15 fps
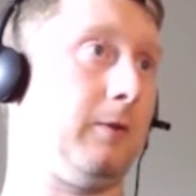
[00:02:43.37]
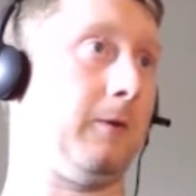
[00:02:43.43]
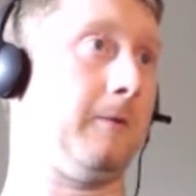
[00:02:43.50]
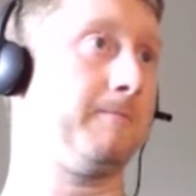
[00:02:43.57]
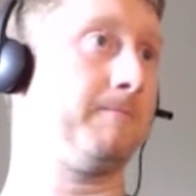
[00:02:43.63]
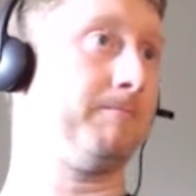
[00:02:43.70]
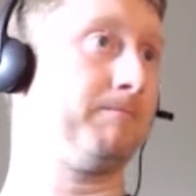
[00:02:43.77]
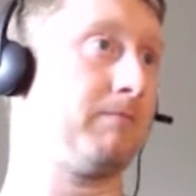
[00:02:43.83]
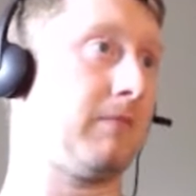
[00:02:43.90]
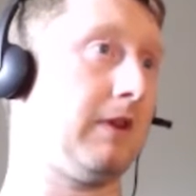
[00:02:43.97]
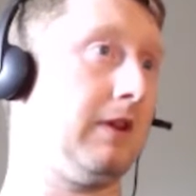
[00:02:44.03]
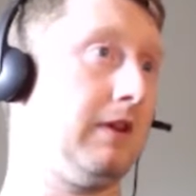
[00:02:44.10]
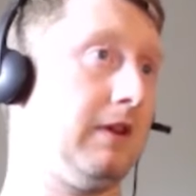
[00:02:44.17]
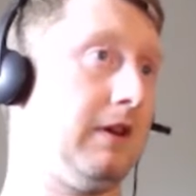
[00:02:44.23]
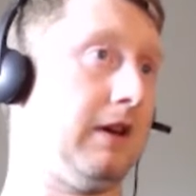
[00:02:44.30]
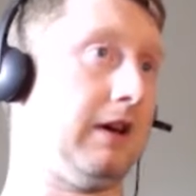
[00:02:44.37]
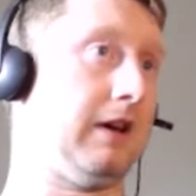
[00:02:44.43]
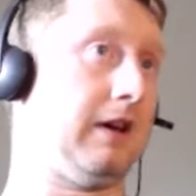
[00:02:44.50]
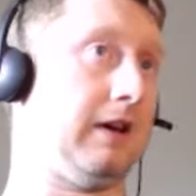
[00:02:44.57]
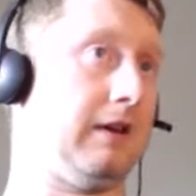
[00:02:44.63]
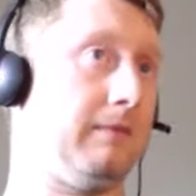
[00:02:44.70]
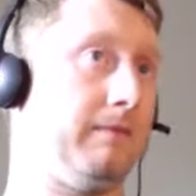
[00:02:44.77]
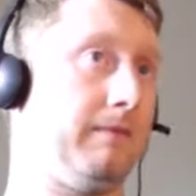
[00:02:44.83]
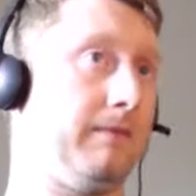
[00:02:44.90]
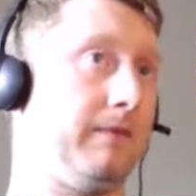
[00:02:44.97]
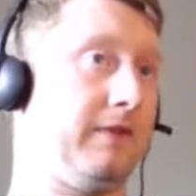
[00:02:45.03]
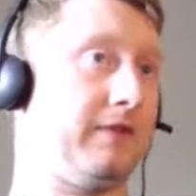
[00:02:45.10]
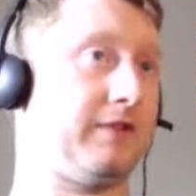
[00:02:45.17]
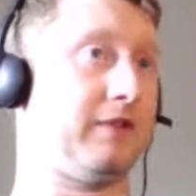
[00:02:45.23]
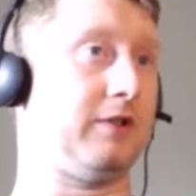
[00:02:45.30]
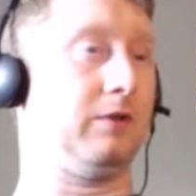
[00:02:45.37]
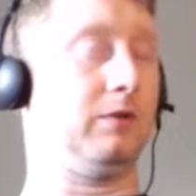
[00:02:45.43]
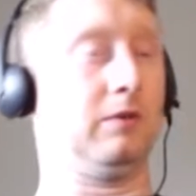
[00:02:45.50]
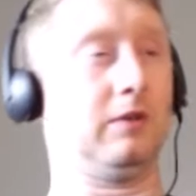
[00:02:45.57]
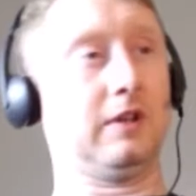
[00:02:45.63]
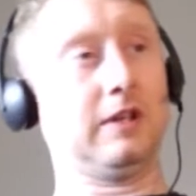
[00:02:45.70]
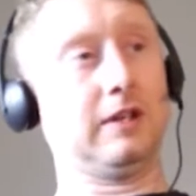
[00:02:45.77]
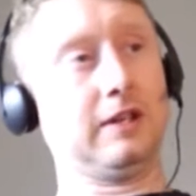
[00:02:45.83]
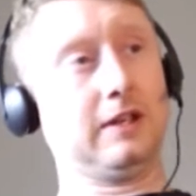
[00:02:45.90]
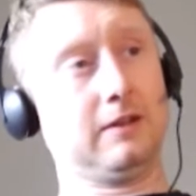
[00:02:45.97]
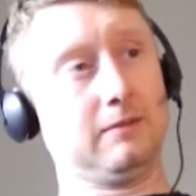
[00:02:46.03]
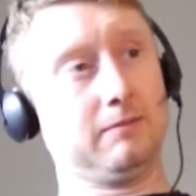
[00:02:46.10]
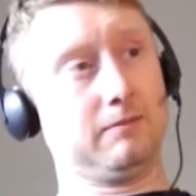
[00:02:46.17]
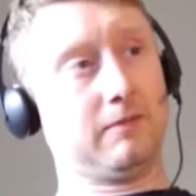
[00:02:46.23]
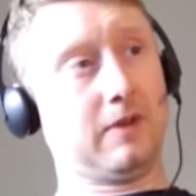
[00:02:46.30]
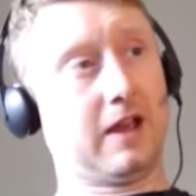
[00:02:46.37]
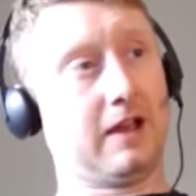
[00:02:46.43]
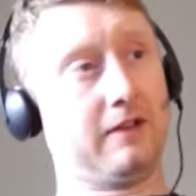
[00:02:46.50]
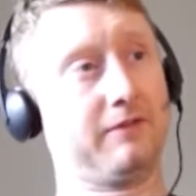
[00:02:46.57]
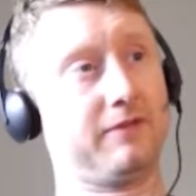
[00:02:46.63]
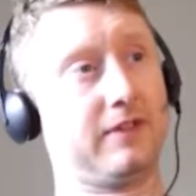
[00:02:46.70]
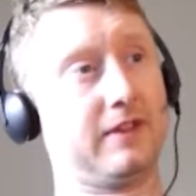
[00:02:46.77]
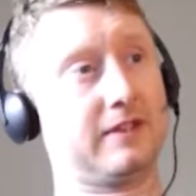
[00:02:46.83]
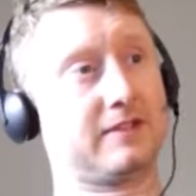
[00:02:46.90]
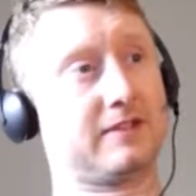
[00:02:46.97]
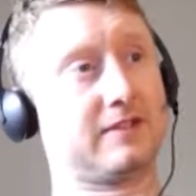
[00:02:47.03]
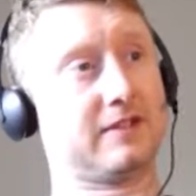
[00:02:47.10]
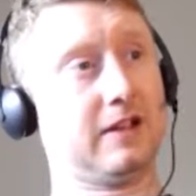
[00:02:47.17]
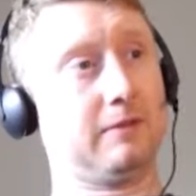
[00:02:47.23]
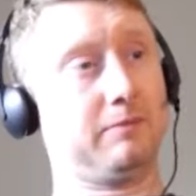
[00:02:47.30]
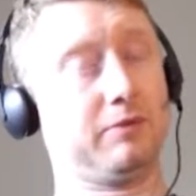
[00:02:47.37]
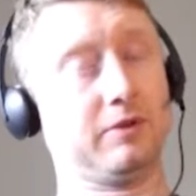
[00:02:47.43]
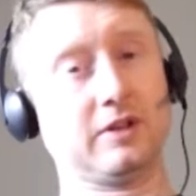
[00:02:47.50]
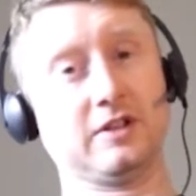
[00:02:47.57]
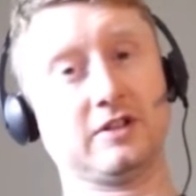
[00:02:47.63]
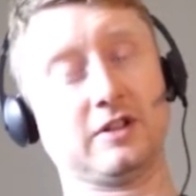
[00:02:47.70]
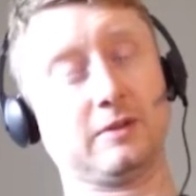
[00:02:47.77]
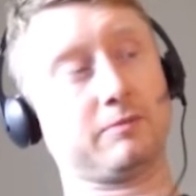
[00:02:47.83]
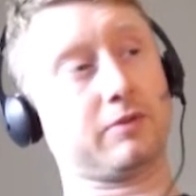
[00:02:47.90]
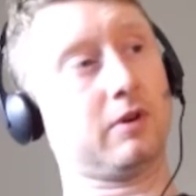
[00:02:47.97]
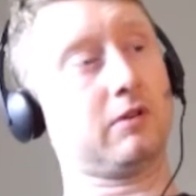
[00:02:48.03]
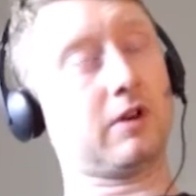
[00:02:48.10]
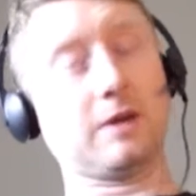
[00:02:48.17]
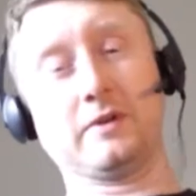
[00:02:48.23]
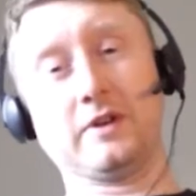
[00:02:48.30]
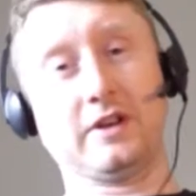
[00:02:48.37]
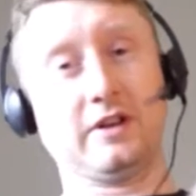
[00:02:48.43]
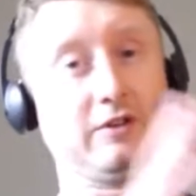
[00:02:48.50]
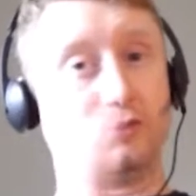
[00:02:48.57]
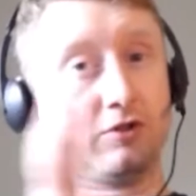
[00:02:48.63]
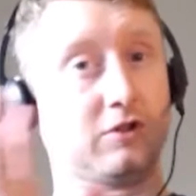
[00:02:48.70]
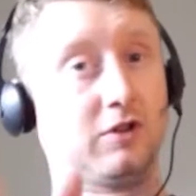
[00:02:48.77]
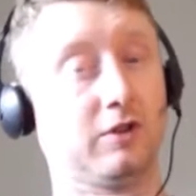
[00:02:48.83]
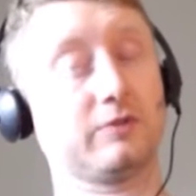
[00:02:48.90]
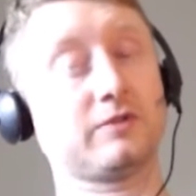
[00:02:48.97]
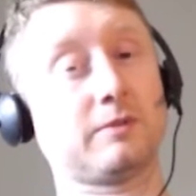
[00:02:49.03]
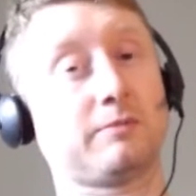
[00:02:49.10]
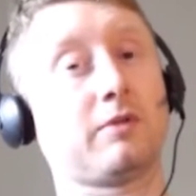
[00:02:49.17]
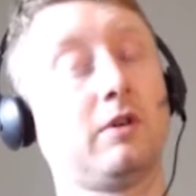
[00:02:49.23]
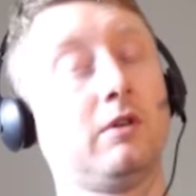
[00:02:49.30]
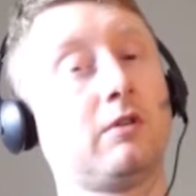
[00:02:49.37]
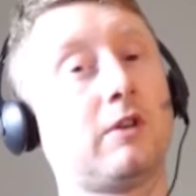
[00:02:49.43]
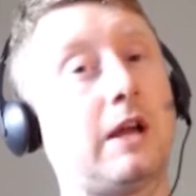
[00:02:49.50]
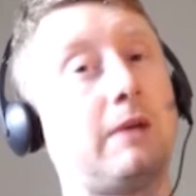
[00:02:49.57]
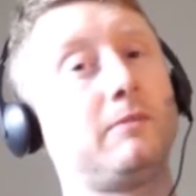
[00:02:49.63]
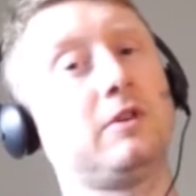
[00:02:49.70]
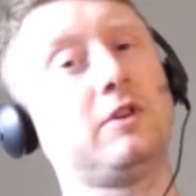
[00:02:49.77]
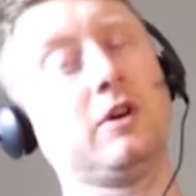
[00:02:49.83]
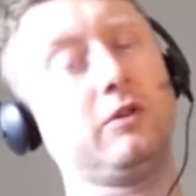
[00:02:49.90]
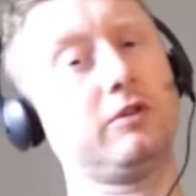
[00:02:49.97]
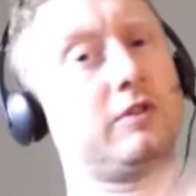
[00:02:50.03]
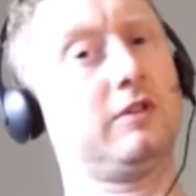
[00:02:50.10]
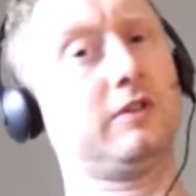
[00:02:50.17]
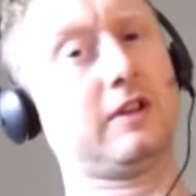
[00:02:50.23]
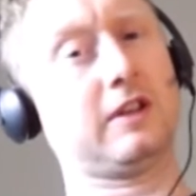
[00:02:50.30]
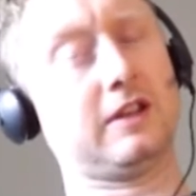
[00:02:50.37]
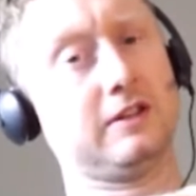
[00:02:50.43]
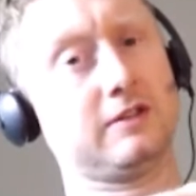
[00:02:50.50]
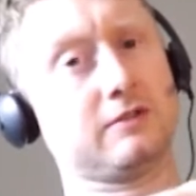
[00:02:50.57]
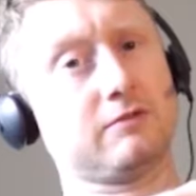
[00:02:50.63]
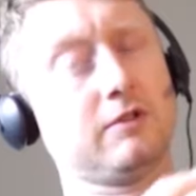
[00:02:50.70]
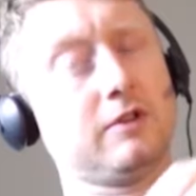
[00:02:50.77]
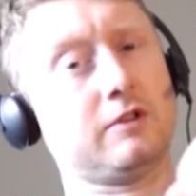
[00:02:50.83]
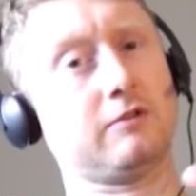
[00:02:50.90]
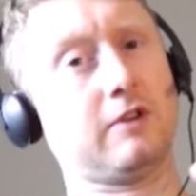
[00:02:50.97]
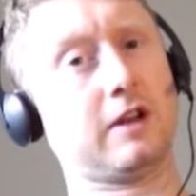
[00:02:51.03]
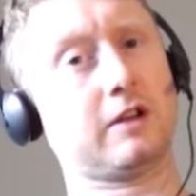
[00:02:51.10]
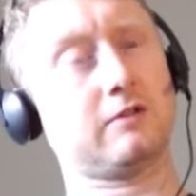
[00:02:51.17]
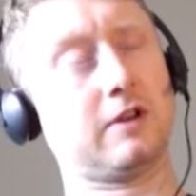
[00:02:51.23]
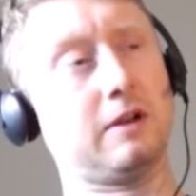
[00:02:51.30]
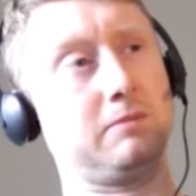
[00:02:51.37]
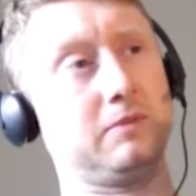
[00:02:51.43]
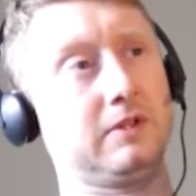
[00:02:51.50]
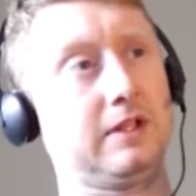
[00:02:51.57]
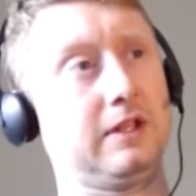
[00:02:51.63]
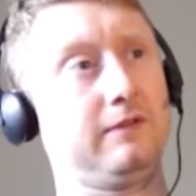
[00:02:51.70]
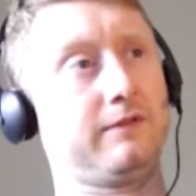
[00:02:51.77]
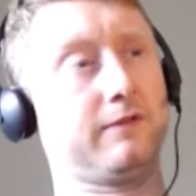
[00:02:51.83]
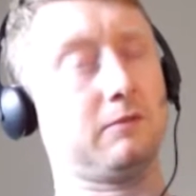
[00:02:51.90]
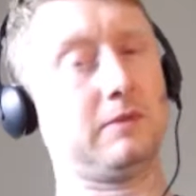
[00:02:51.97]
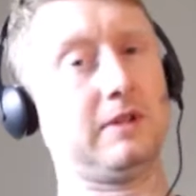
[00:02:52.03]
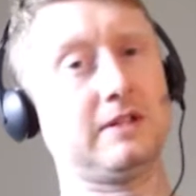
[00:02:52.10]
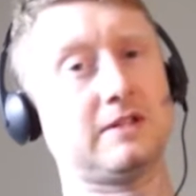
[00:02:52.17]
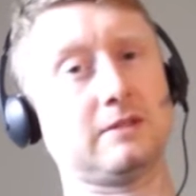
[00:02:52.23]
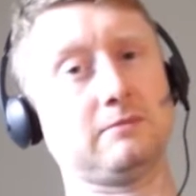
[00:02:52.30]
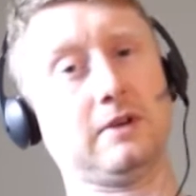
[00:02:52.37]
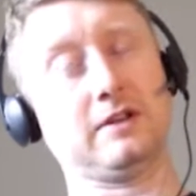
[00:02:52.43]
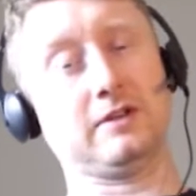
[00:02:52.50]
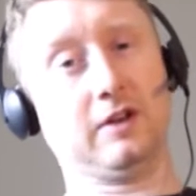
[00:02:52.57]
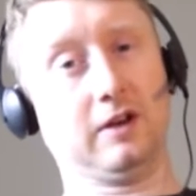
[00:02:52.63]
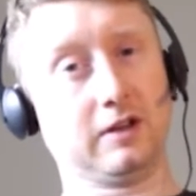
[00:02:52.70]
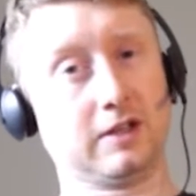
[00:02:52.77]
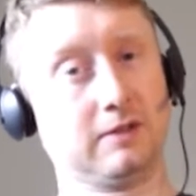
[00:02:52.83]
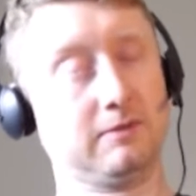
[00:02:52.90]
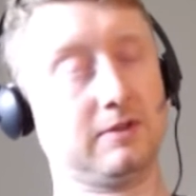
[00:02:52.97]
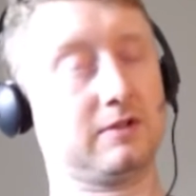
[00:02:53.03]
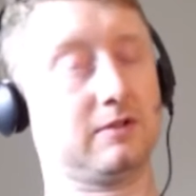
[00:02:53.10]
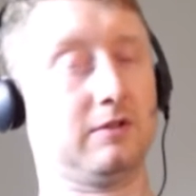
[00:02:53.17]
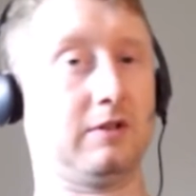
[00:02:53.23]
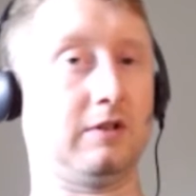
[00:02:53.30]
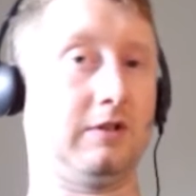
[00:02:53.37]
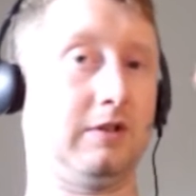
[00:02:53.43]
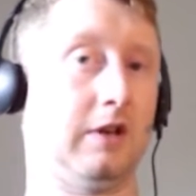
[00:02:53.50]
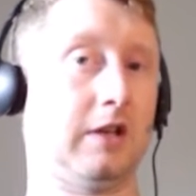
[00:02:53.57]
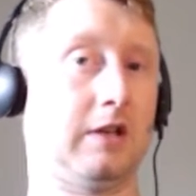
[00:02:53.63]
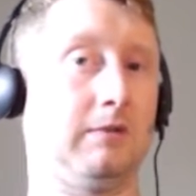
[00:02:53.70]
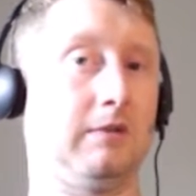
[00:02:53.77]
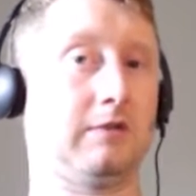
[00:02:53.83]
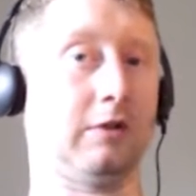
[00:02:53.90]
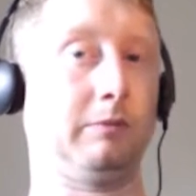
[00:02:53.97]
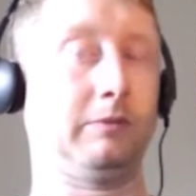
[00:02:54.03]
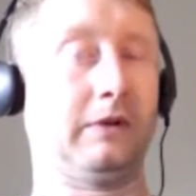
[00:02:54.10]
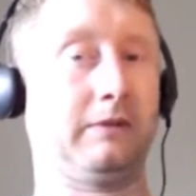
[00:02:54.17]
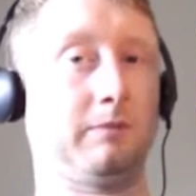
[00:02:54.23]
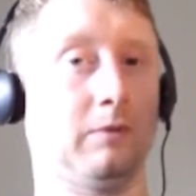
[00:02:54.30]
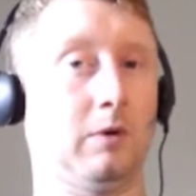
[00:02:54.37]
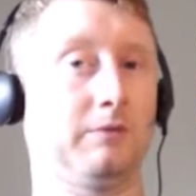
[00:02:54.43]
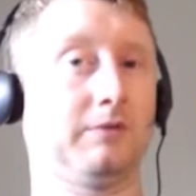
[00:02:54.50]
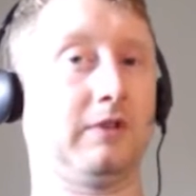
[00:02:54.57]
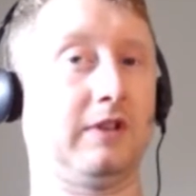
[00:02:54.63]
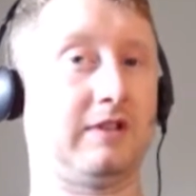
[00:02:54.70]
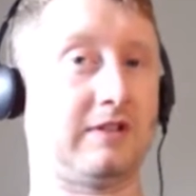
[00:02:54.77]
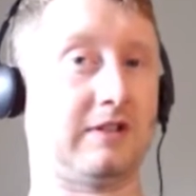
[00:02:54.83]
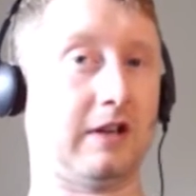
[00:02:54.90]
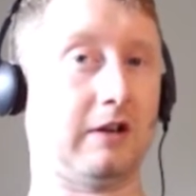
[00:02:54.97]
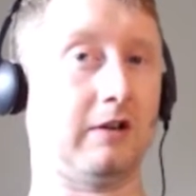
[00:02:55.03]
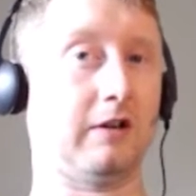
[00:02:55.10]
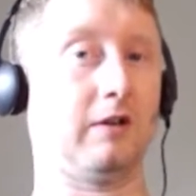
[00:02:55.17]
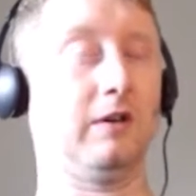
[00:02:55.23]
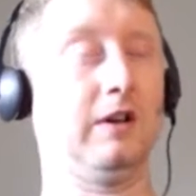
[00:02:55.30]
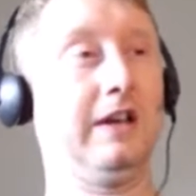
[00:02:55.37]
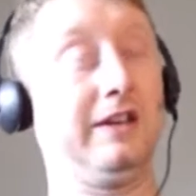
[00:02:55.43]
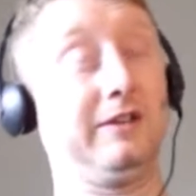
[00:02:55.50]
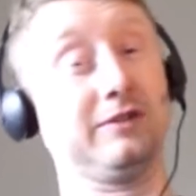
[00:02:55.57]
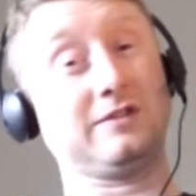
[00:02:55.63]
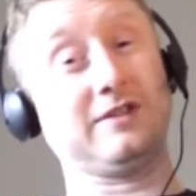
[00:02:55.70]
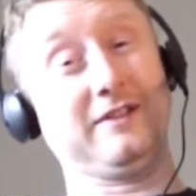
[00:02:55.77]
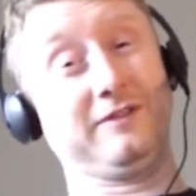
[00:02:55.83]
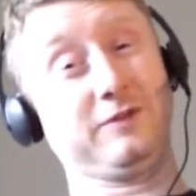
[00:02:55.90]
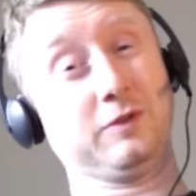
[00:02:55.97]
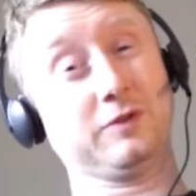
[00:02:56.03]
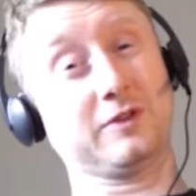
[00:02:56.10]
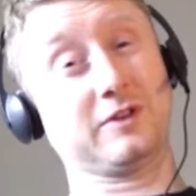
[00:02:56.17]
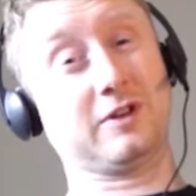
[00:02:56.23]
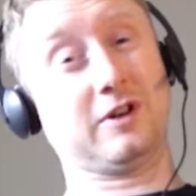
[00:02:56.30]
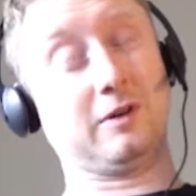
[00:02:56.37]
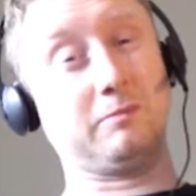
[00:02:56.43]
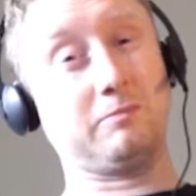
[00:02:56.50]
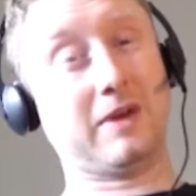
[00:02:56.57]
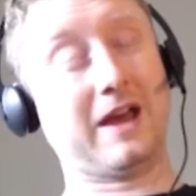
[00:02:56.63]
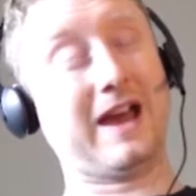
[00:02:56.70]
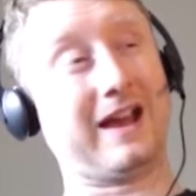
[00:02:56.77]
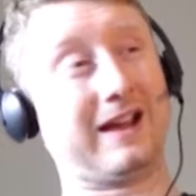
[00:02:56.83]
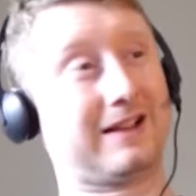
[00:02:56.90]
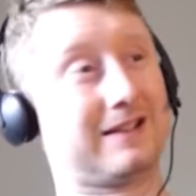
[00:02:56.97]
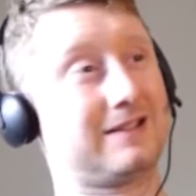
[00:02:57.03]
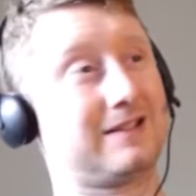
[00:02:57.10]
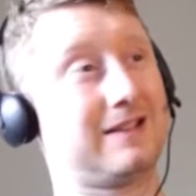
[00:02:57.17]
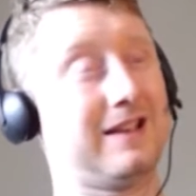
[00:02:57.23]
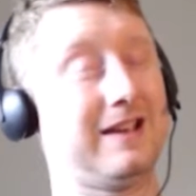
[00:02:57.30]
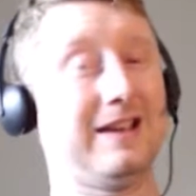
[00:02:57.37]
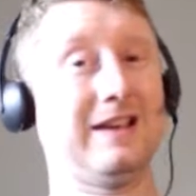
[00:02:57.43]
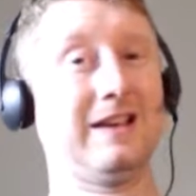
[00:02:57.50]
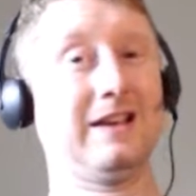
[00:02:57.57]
of cool. To have this put into the program, all you got to do is close the program, go to its root directory. I believe for me it's in my documents. So you go to Documents, open up Orphalese Tarot. You'll see a folder called Packs.